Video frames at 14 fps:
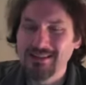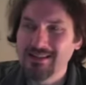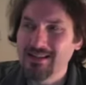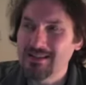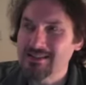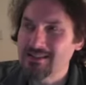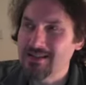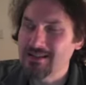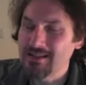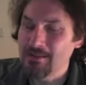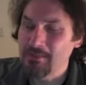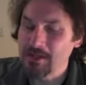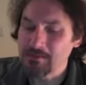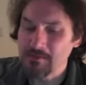That
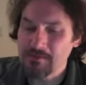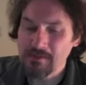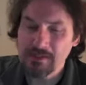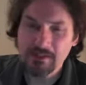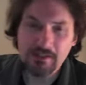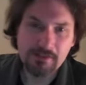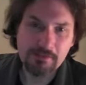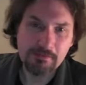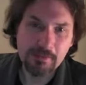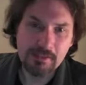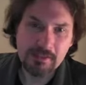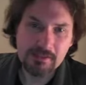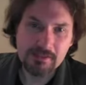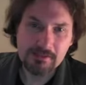makes me feel good,
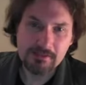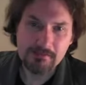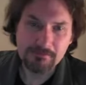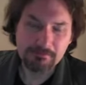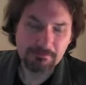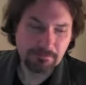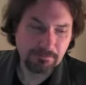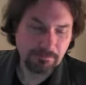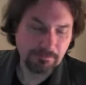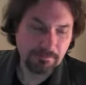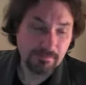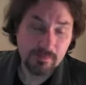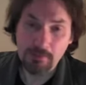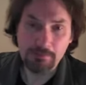because,
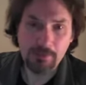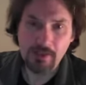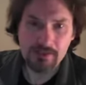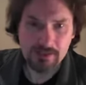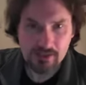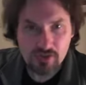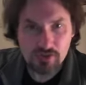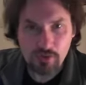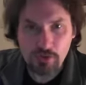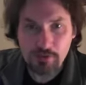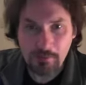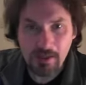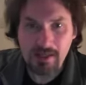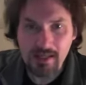not because it strokes
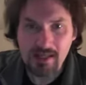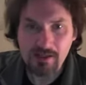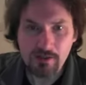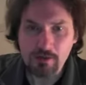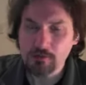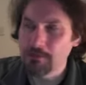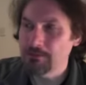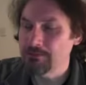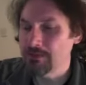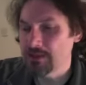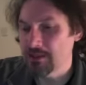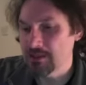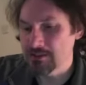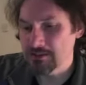my ego, but
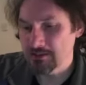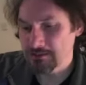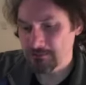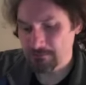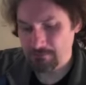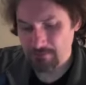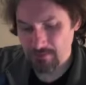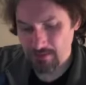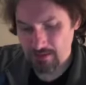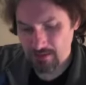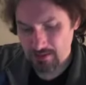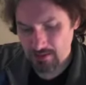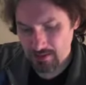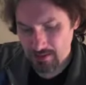because
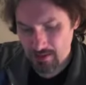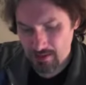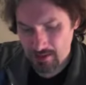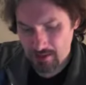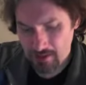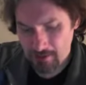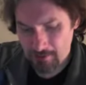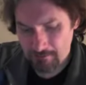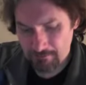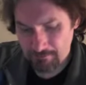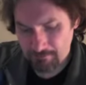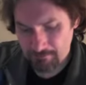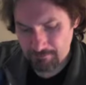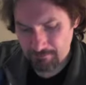
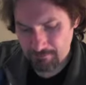I'm